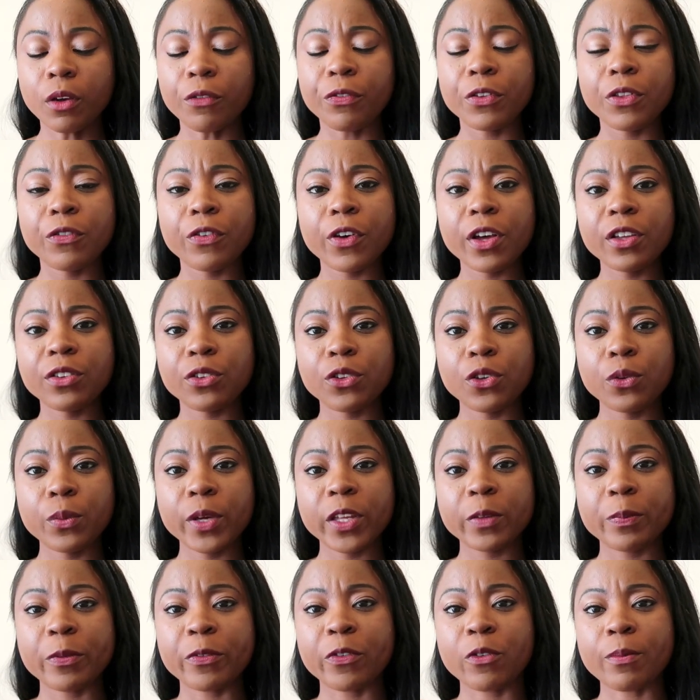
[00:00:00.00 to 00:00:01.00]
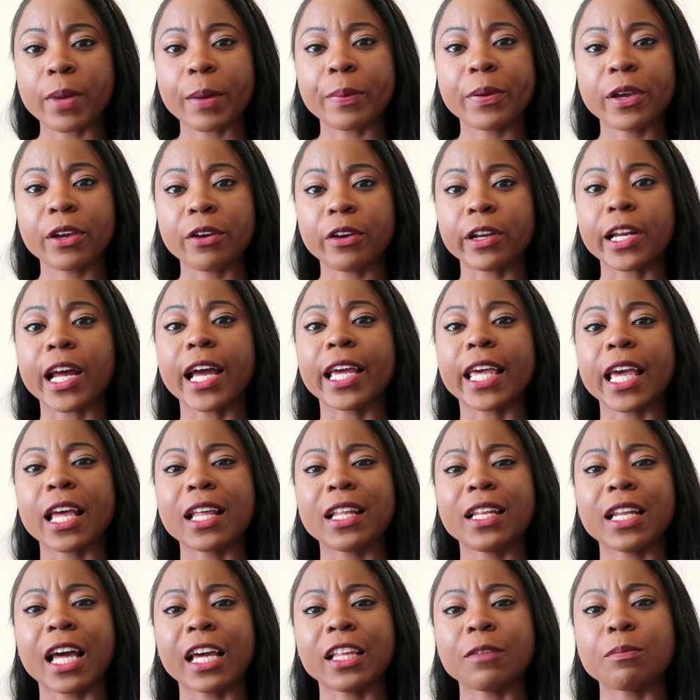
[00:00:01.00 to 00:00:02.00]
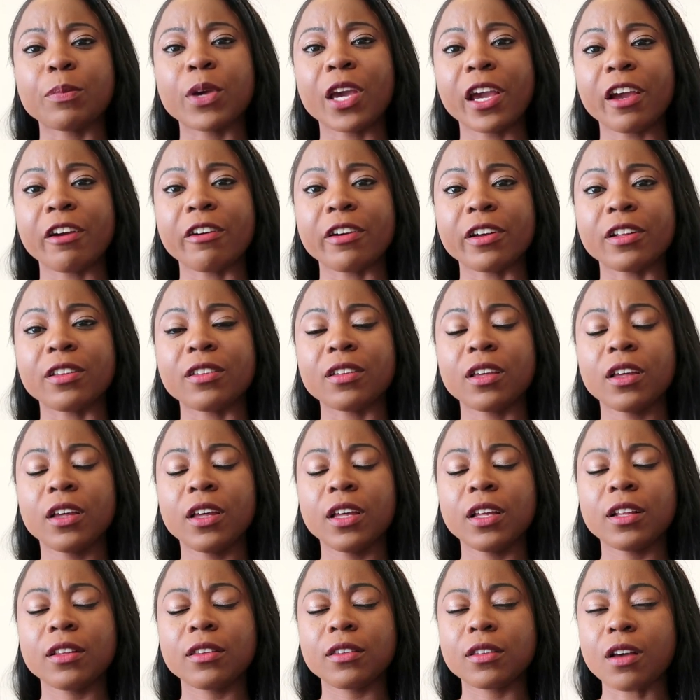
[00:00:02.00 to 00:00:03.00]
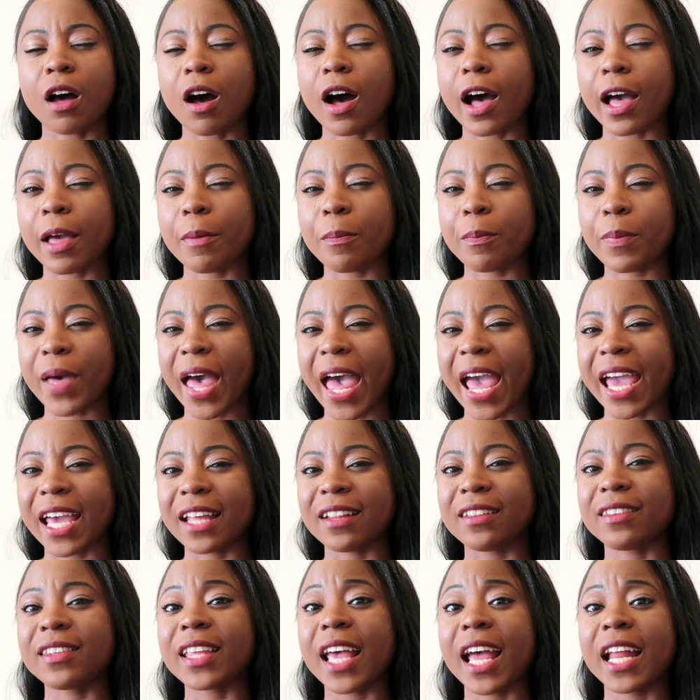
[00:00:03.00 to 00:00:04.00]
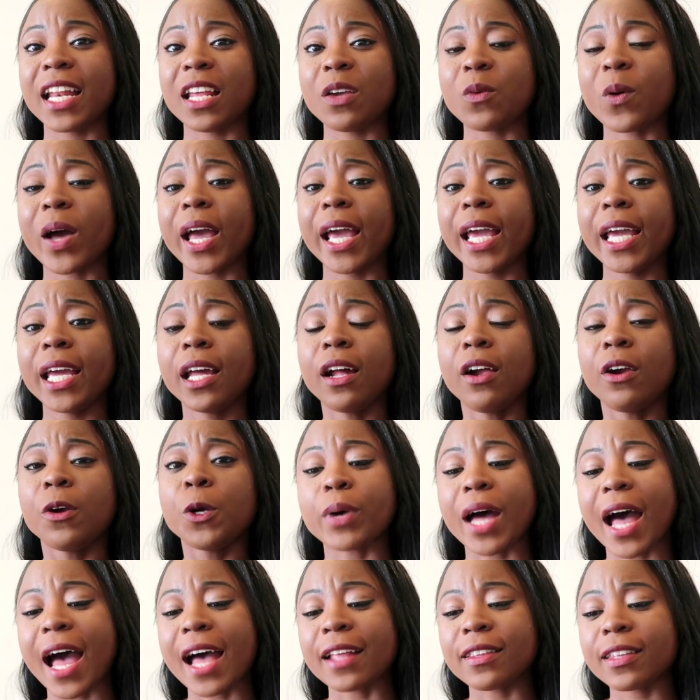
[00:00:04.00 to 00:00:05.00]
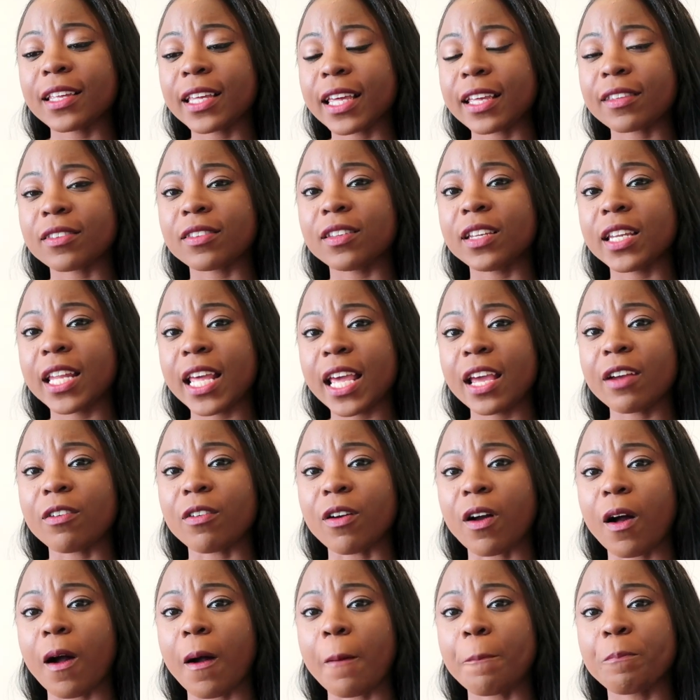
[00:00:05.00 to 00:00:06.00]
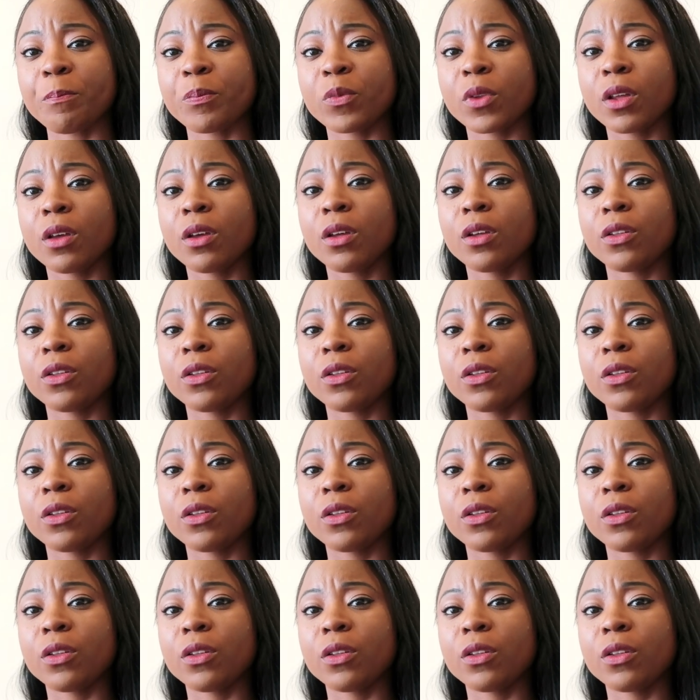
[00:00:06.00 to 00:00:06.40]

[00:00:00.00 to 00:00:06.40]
for the first two weeks before my period, I get like period type pains anyway, but as it gets nearer,